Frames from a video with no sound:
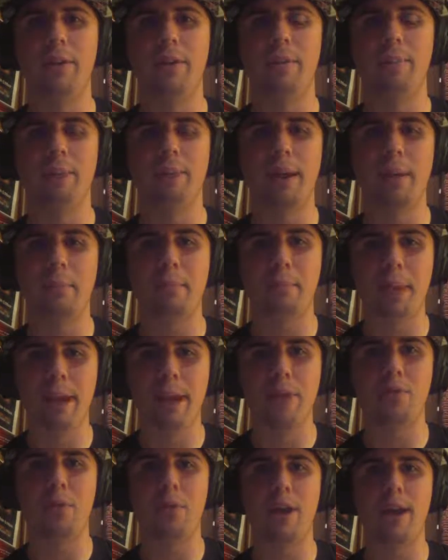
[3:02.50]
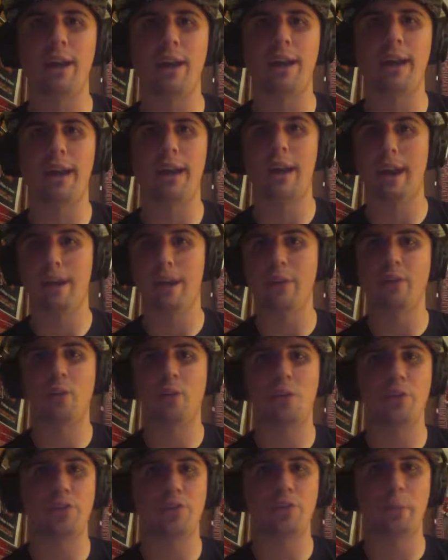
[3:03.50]
Big credit, and of
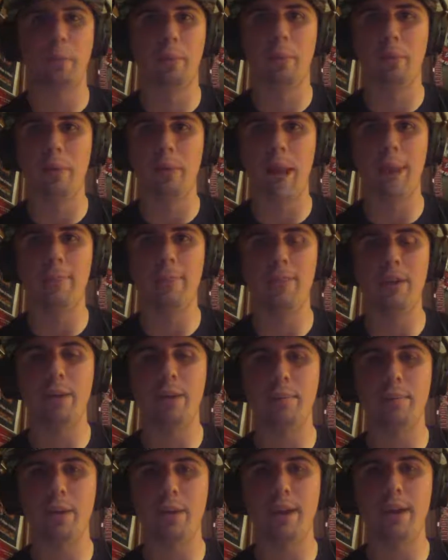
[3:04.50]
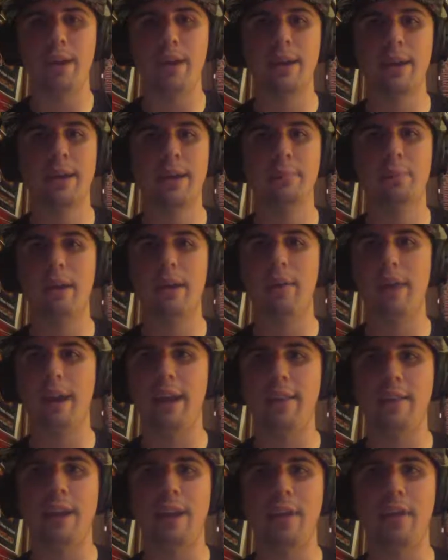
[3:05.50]
course Super Bowl MVP played
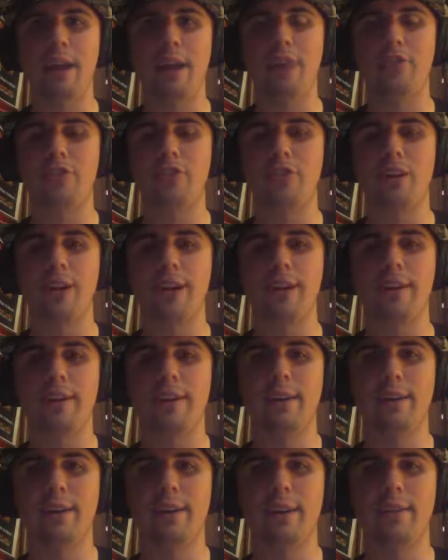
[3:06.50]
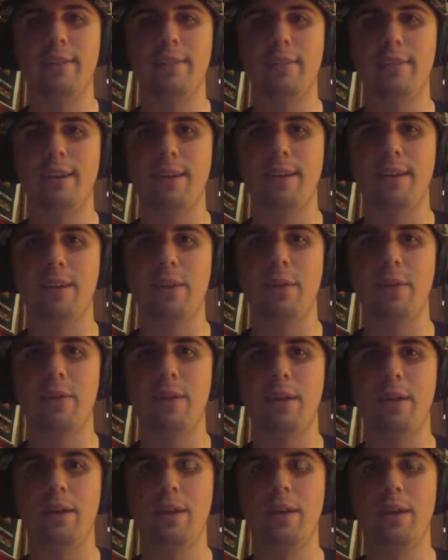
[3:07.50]
lights out yesterday against
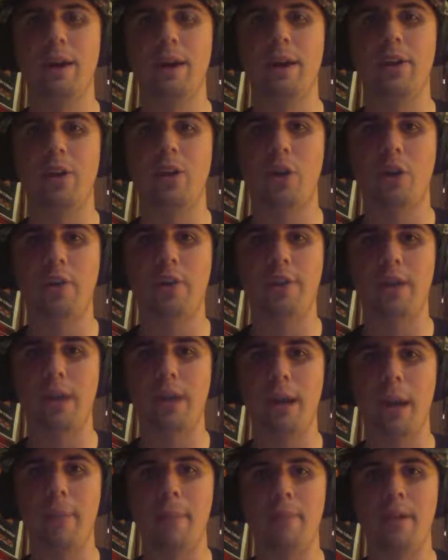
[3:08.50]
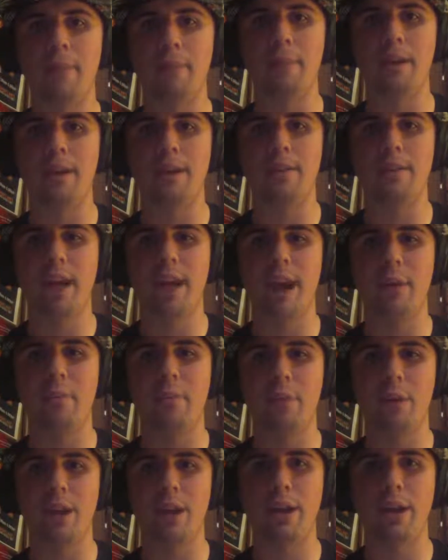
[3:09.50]
the current league MVP and Tom
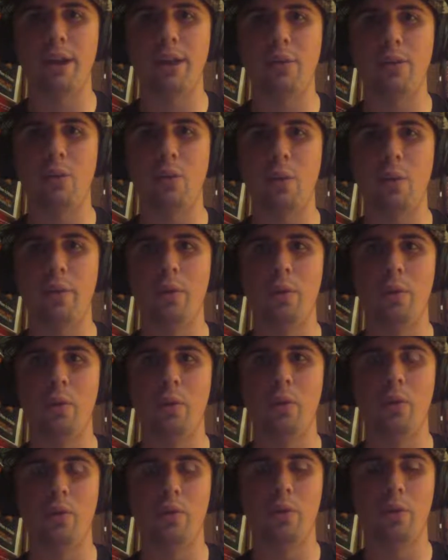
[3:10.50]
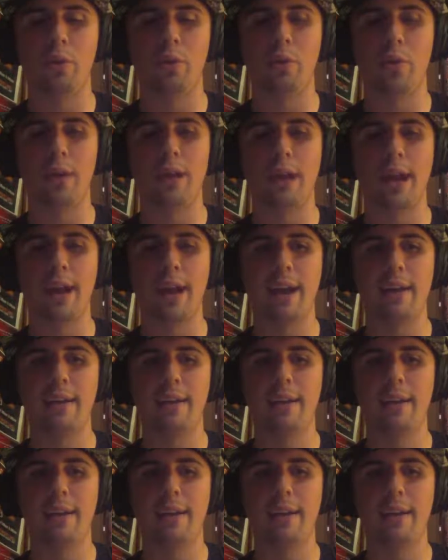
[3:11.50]
Brady, who won the award over the weekend.